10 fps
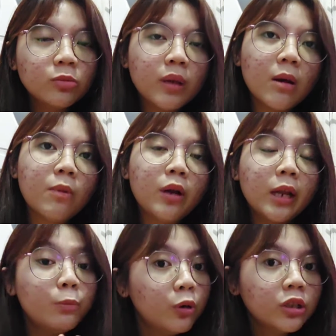to me about the
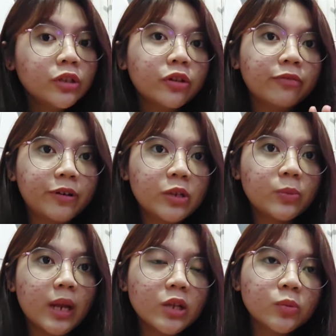importance of risk
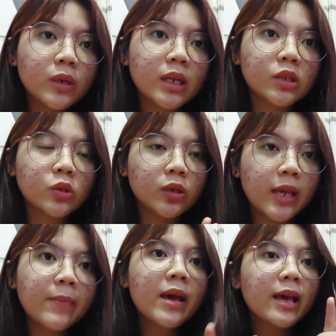management is to
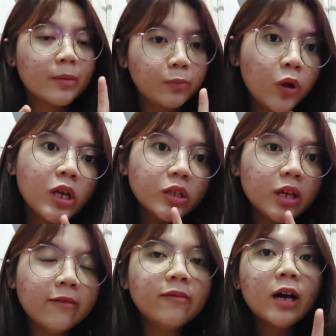keep employees
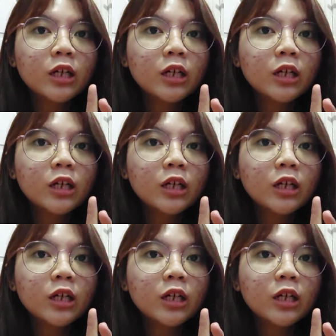safe,